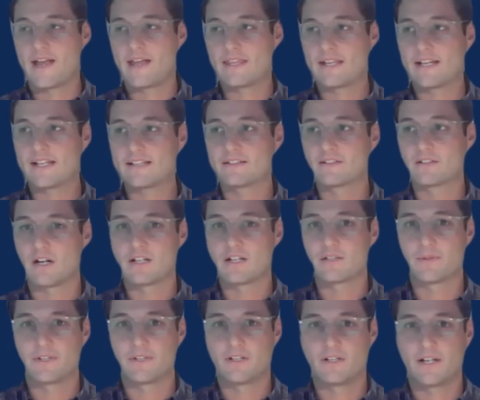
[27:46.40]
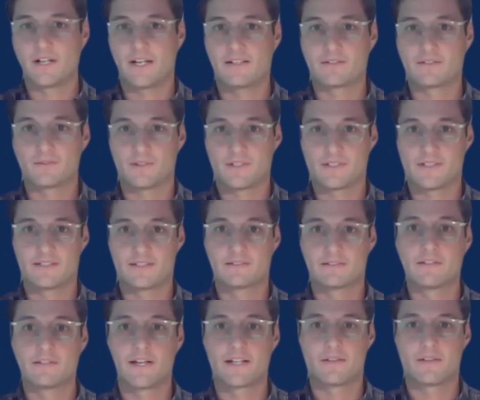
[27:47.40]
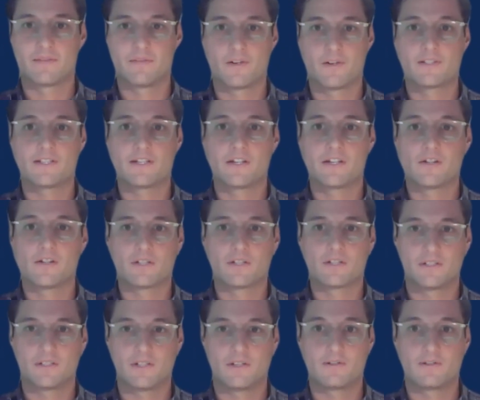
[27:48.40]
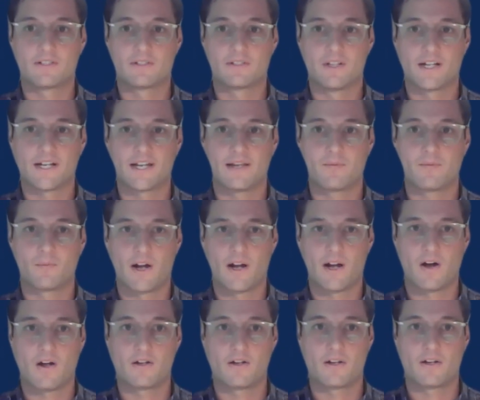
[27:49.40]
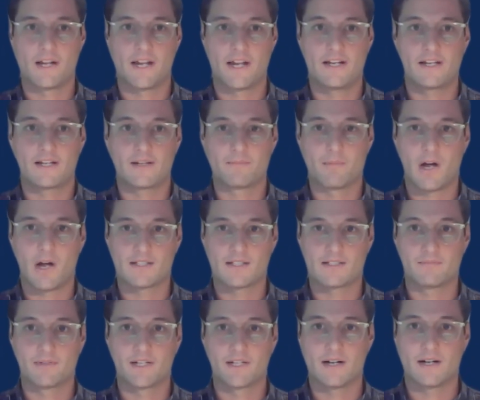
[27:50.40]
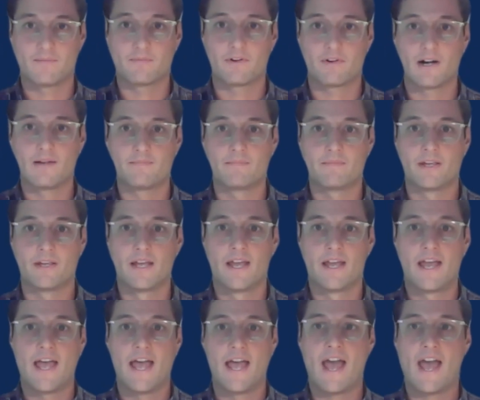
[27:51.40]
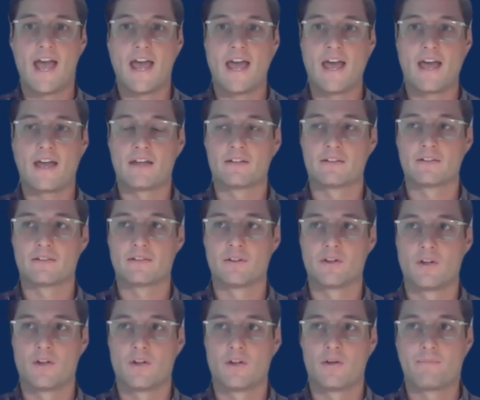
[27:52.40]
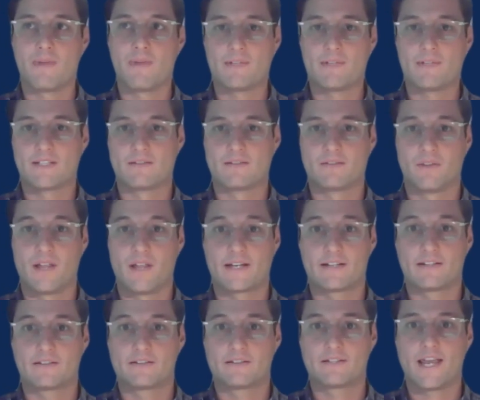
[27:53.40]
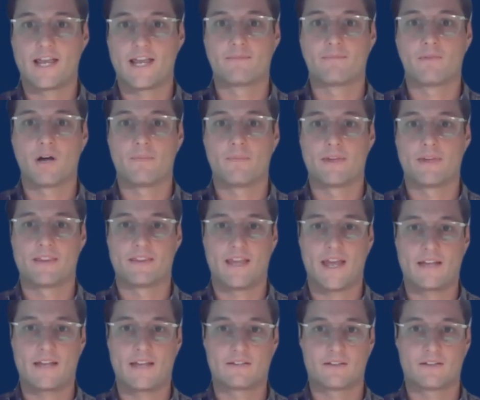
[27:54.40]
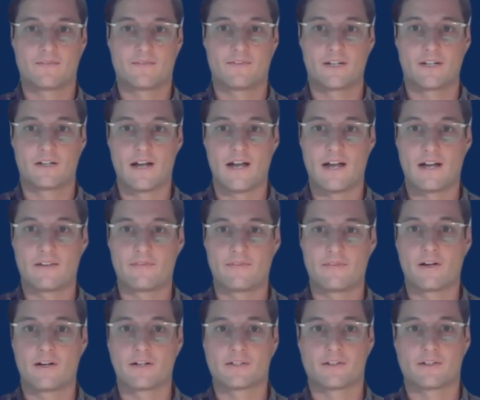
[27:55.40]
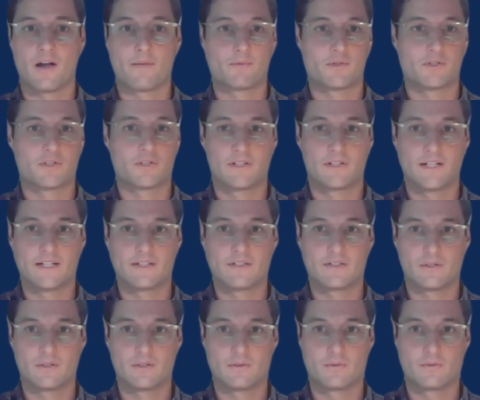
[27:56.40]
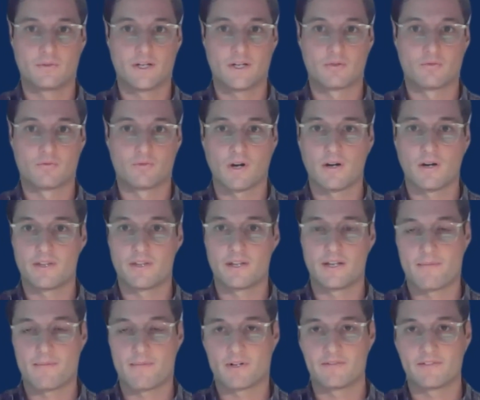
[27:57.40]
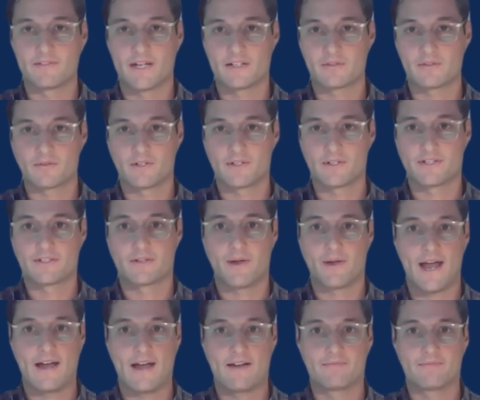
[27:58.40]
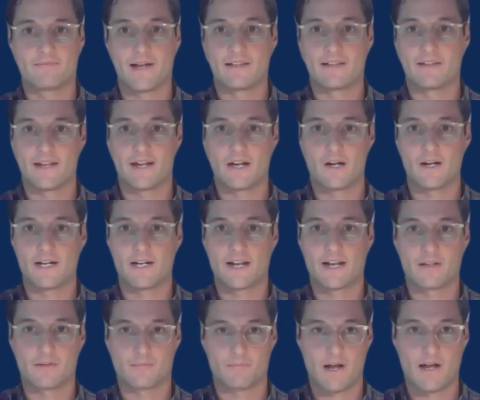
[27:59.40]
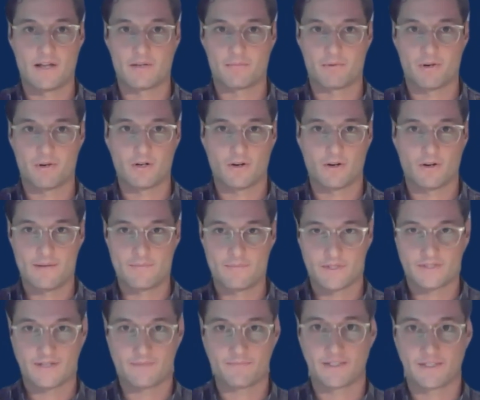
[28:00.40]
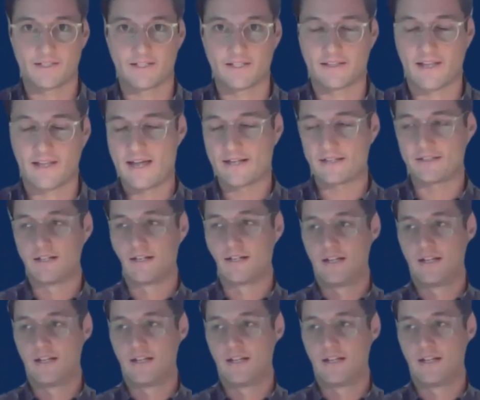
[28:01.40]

think it starts with your data sources. Like the first thing you should do is look at where all your data can possibly come from, and maybe like take a moment then to figure out if there's an opportunity to grow the number of data sources you have by layering other programs or something like that.